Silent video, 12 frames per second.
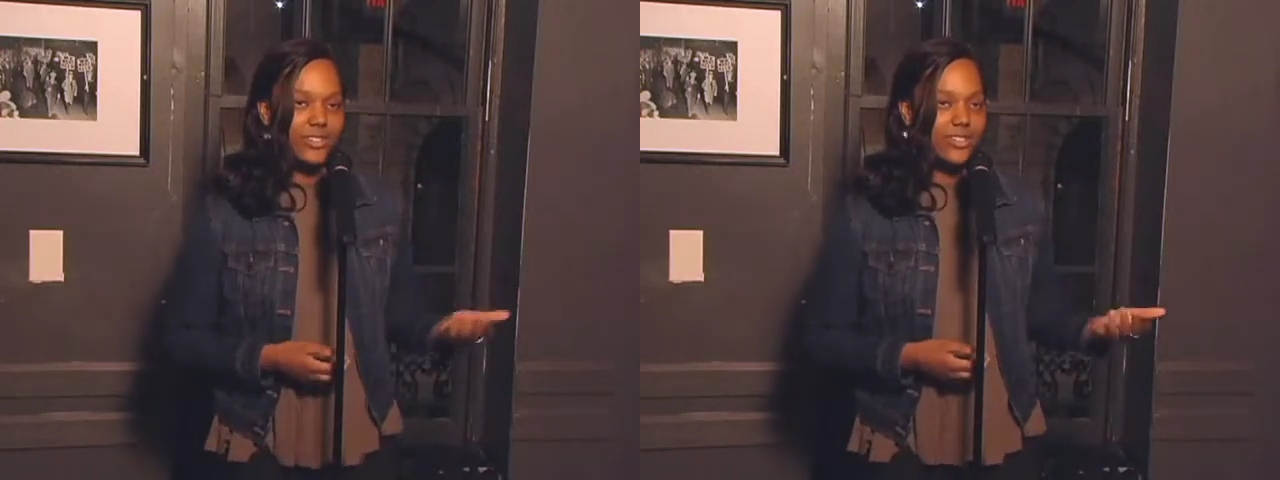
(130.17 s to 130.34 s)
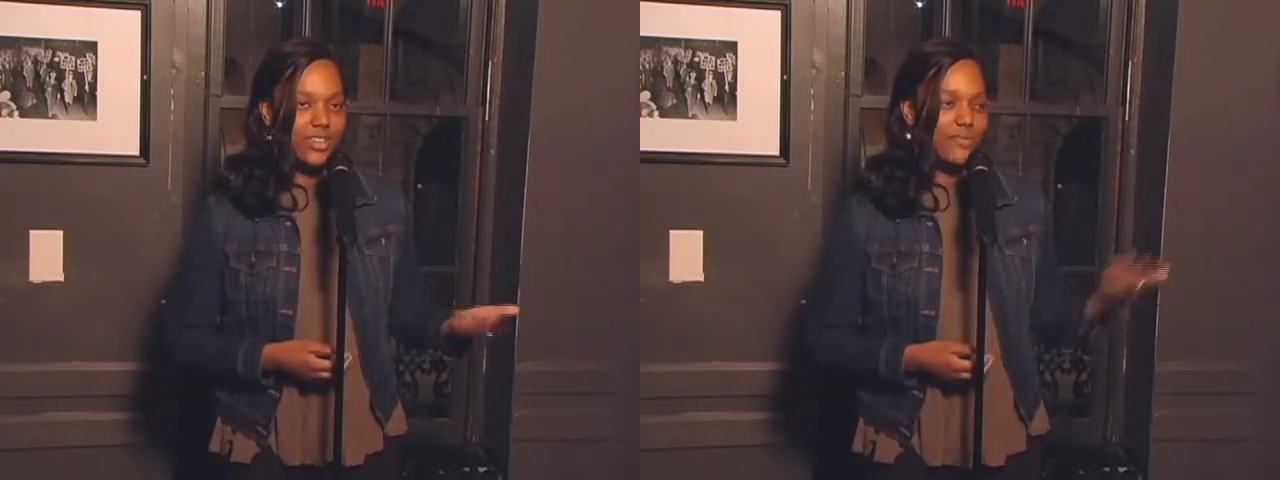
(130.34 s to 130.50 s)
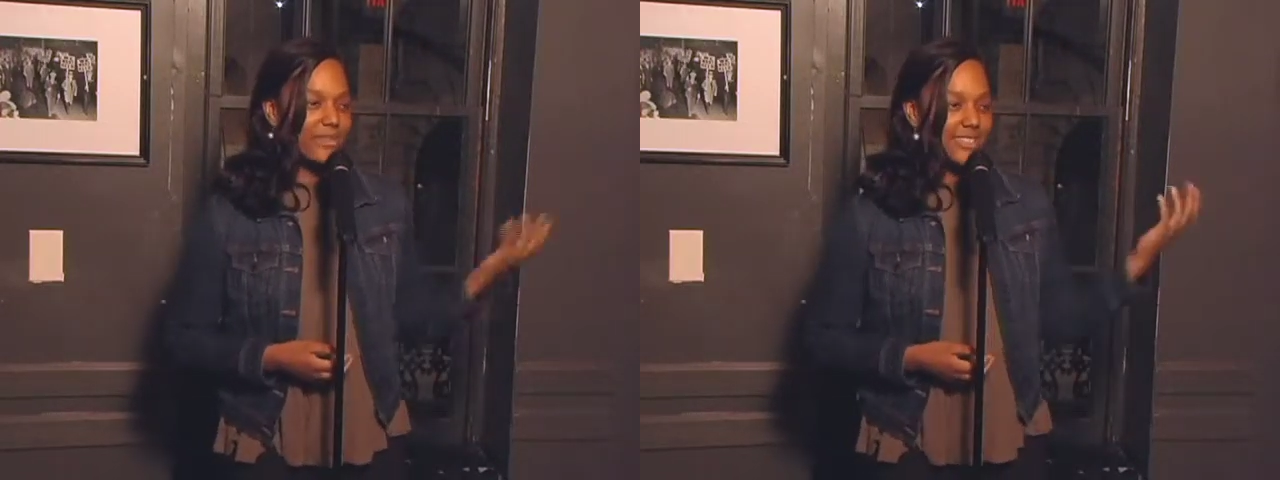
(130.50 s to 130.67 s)

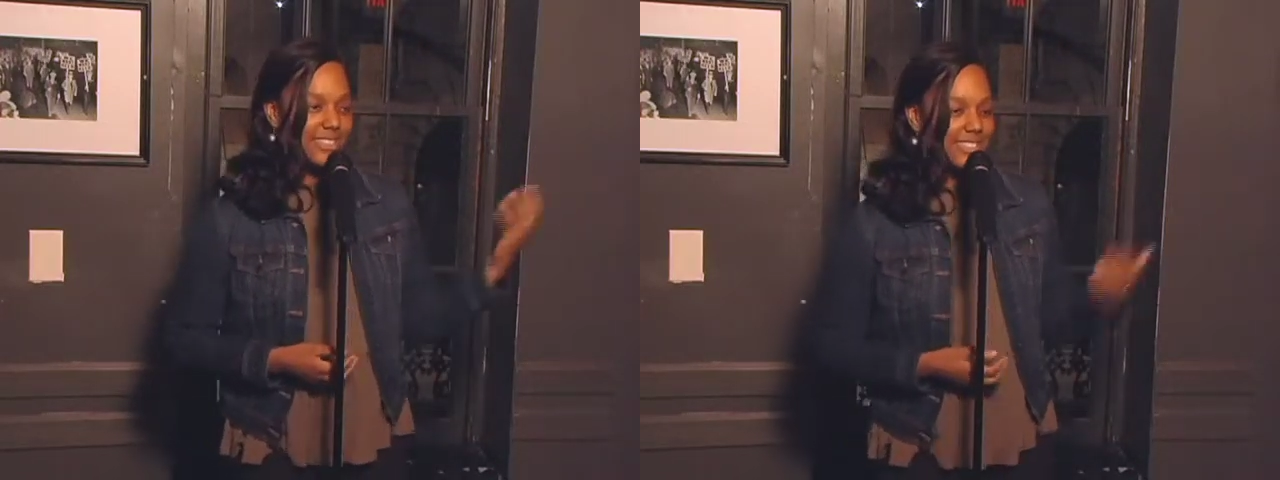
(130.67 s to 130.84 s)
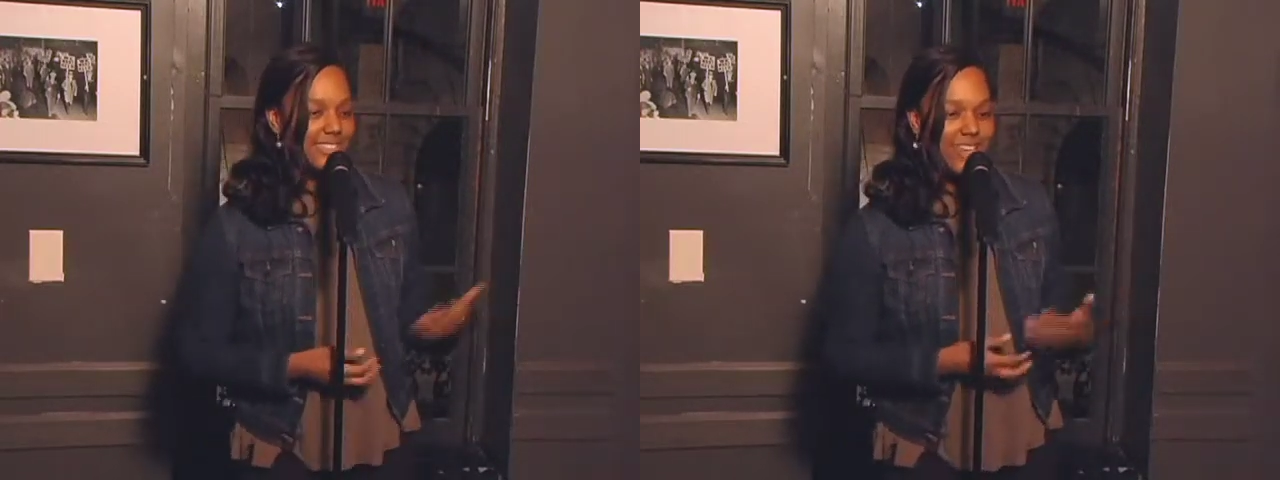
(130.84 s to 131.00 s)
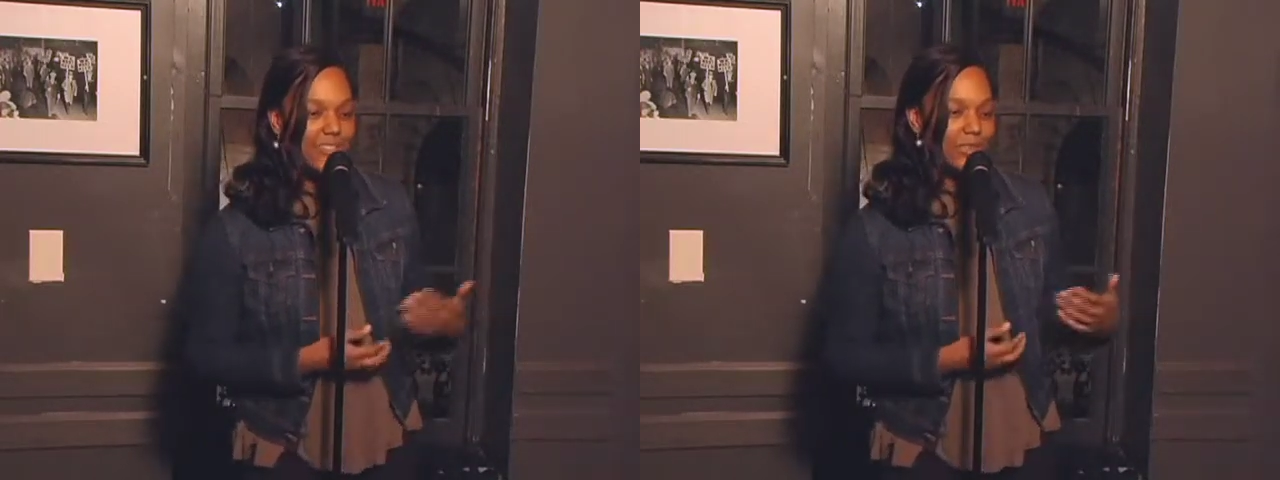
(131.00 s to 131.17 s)
since
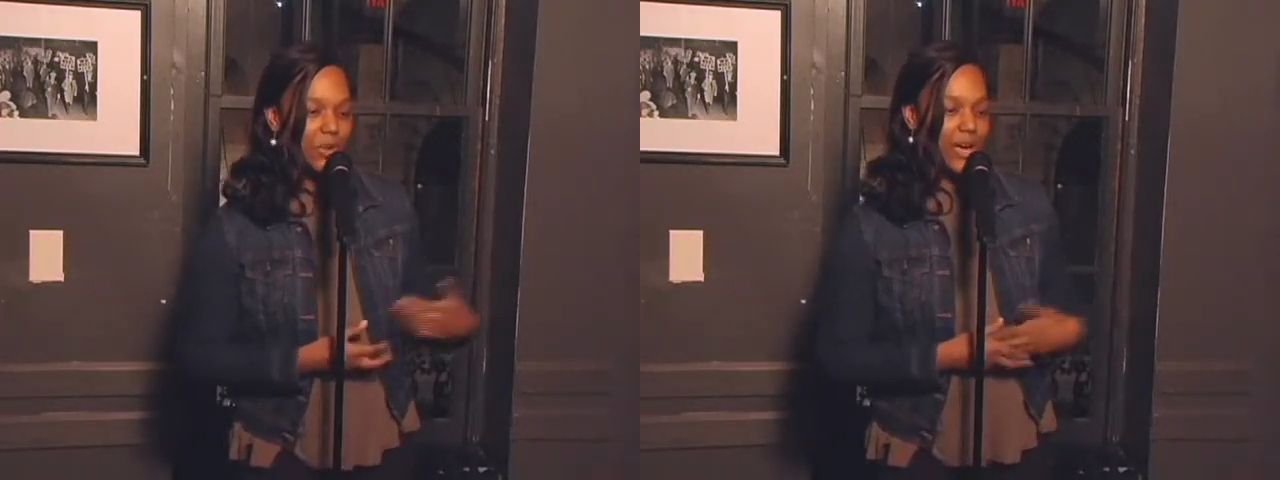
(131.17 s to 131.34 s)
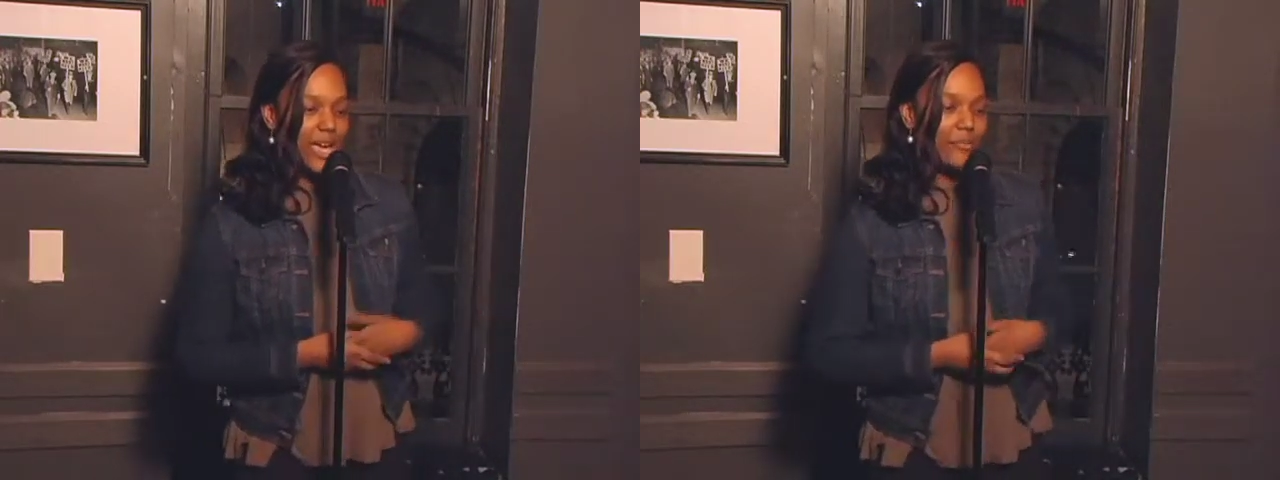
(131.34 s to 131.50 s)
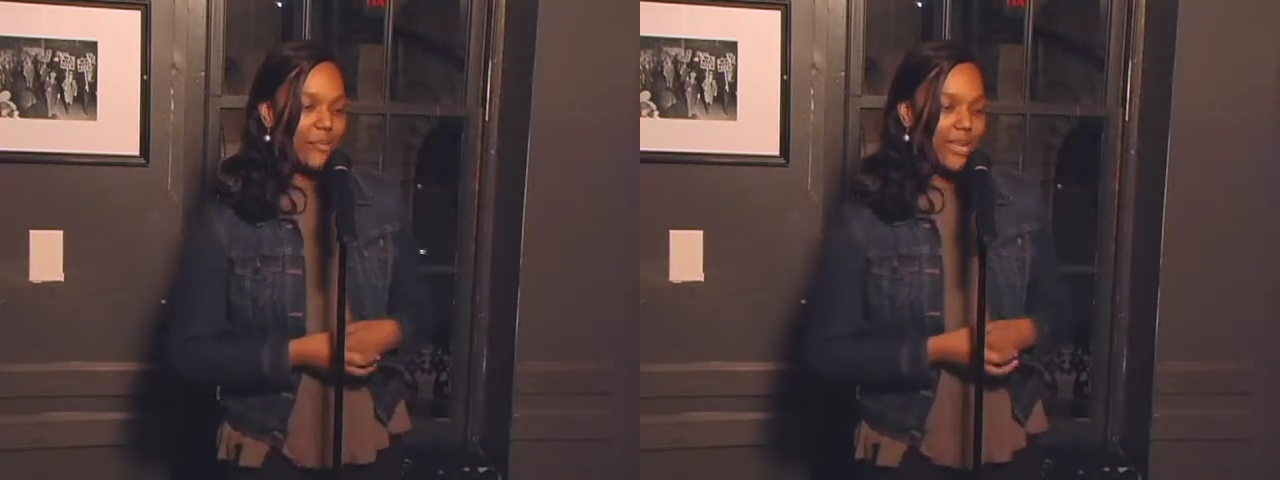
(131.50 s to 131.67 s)
7th
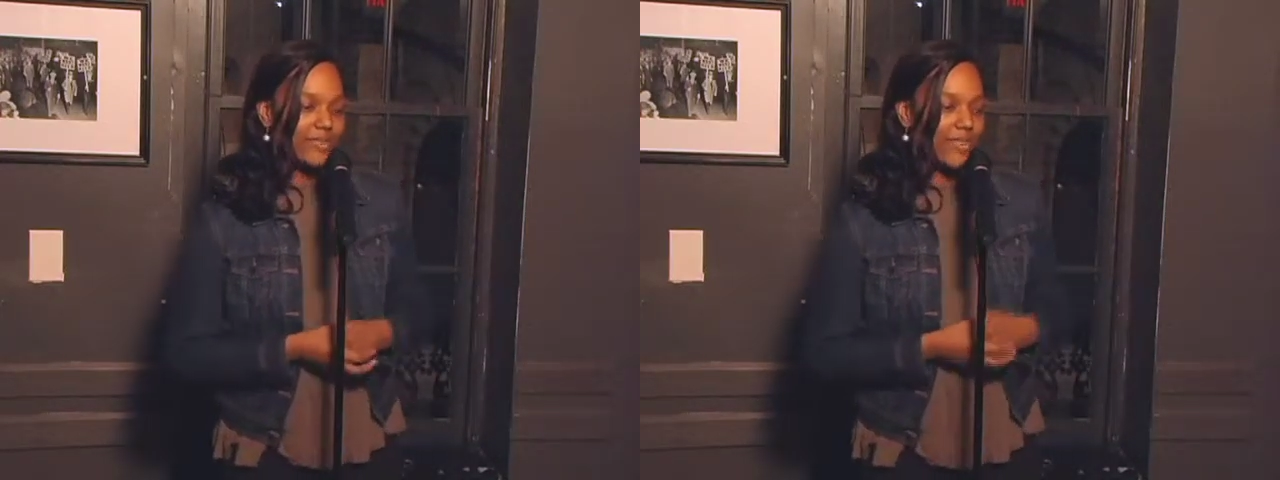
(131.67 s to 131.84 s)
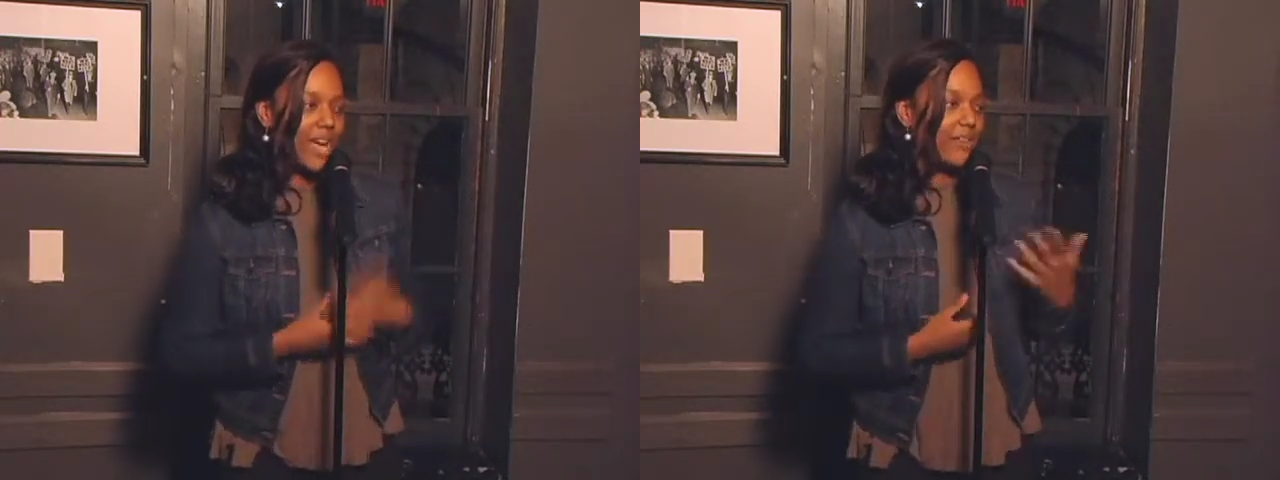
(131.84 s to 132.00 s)
grade, but